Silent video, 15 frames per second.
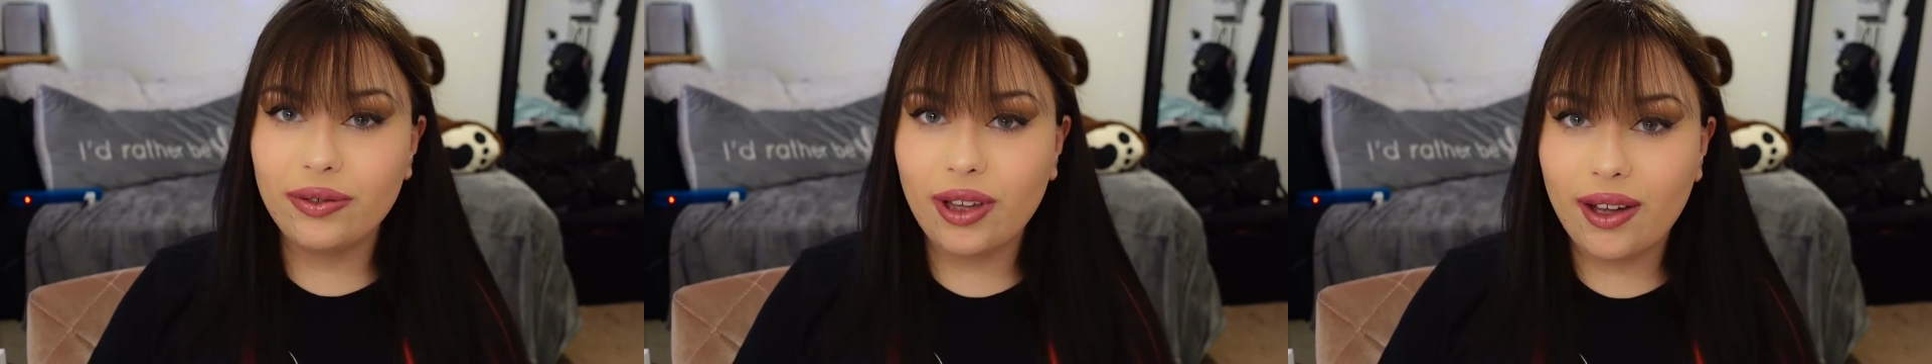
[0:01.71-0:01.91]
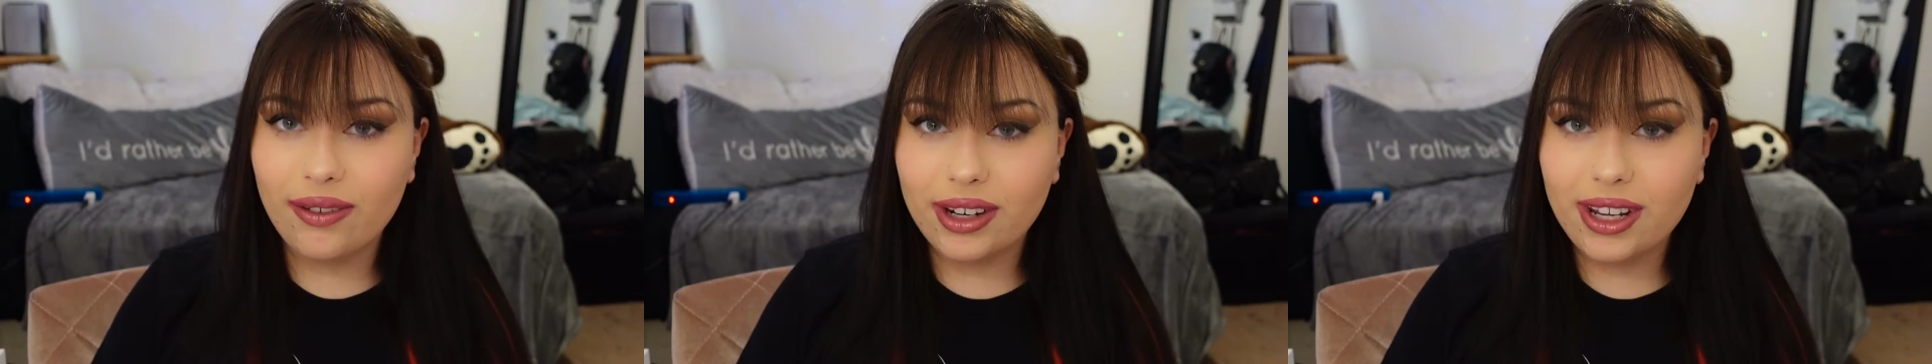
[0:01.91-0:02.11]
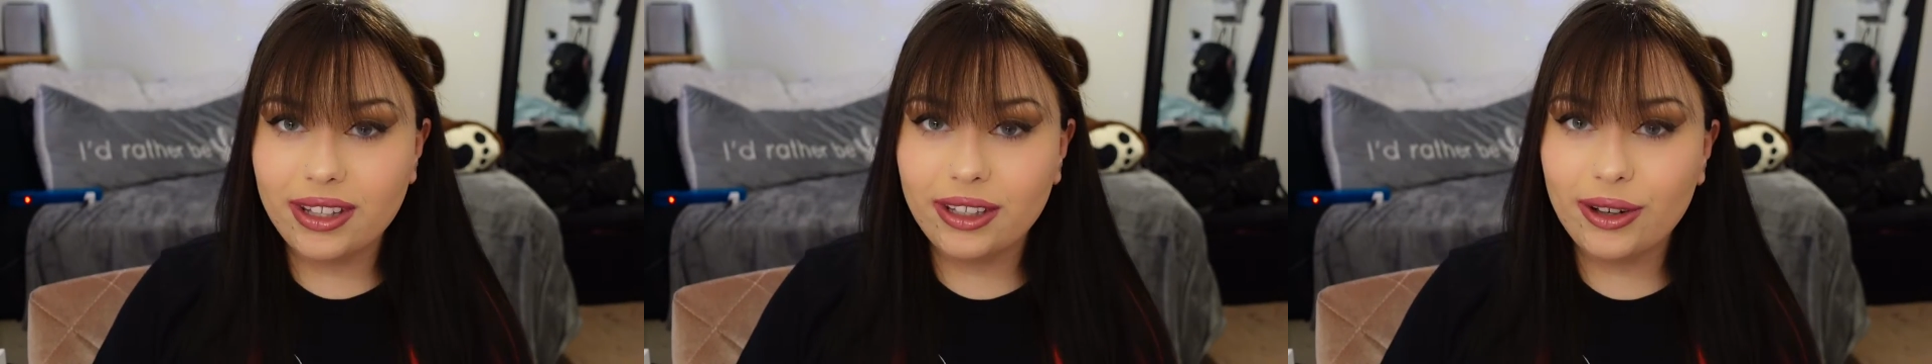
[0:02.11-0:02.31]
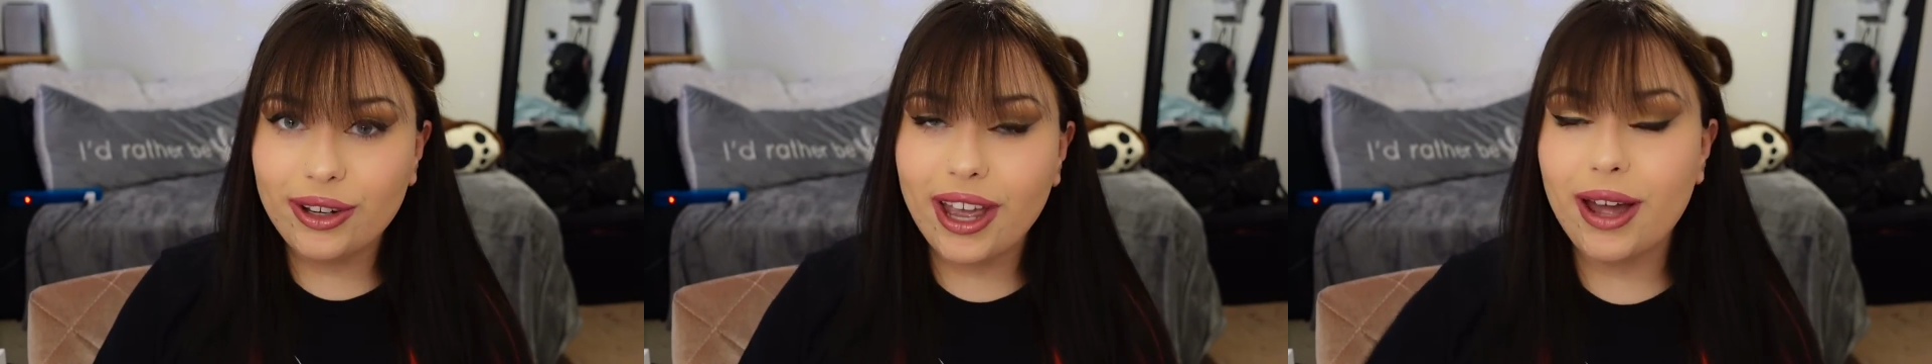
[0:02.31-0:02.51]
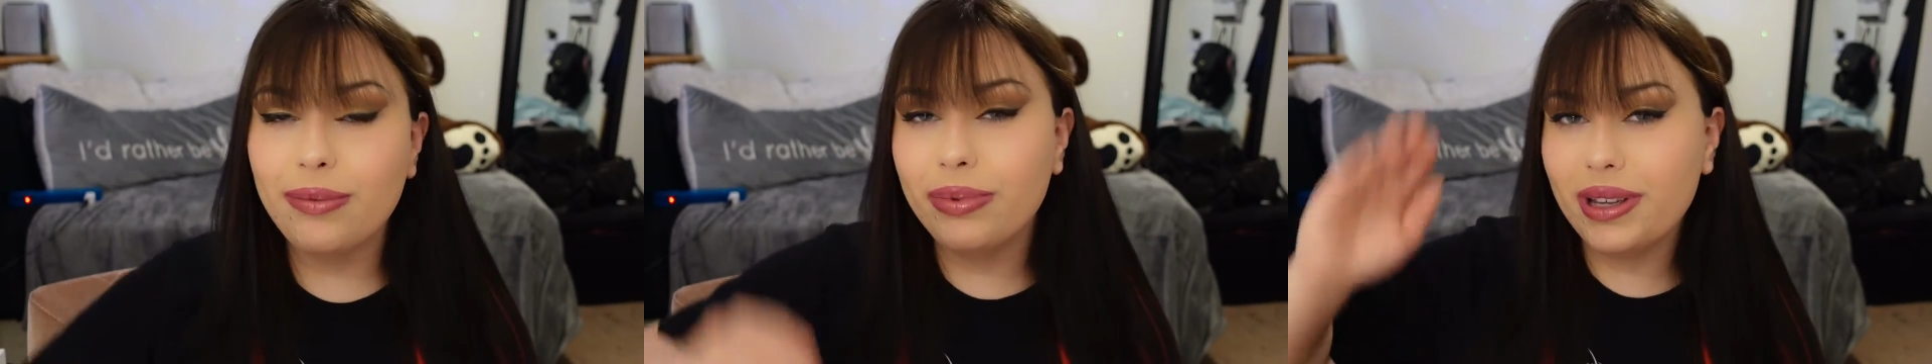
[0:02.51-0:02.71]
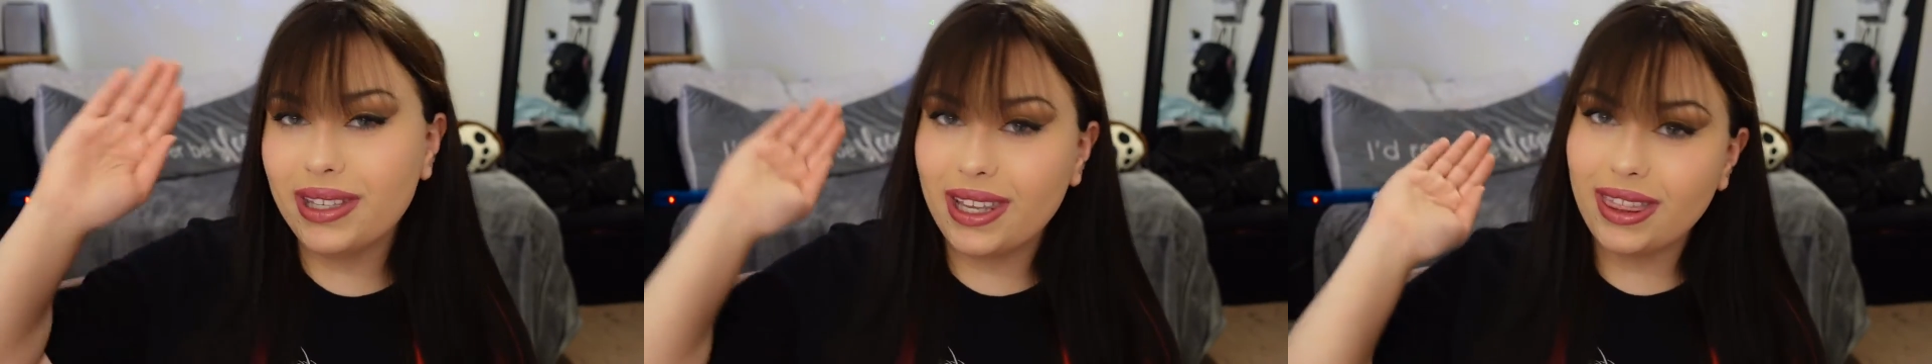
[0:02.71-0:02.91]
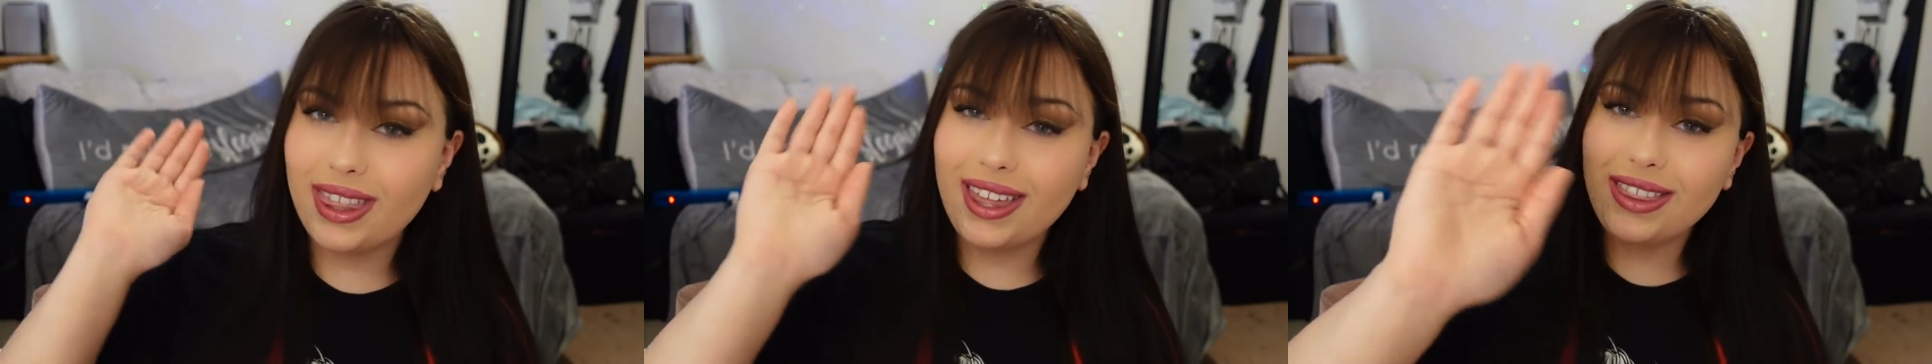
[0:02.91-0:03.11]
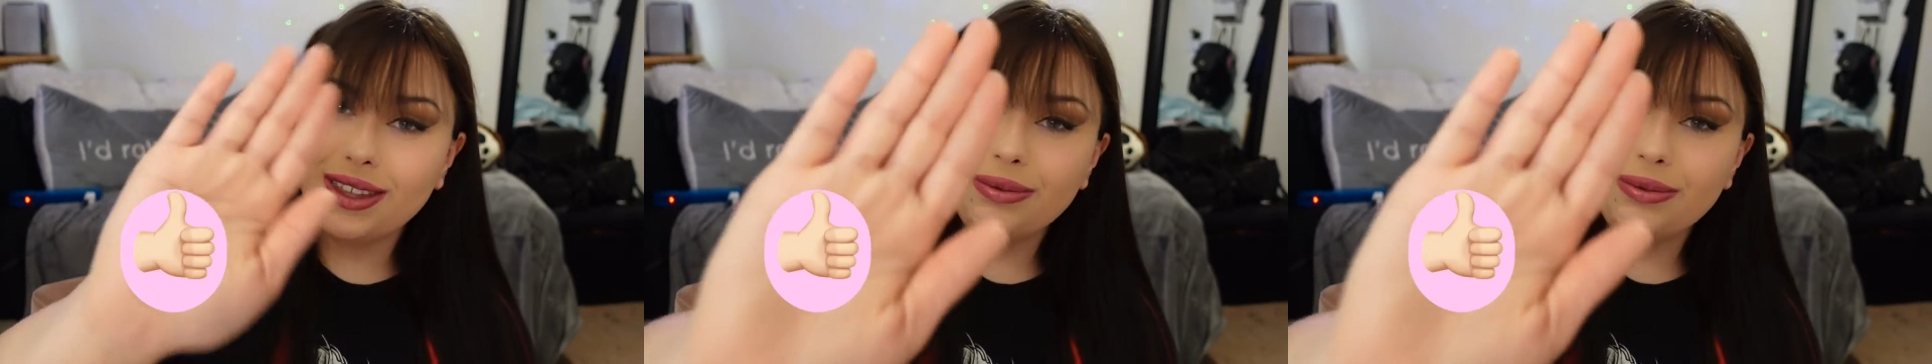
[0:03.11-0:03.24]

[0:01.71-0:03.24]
If you haven't done so yet, please hit that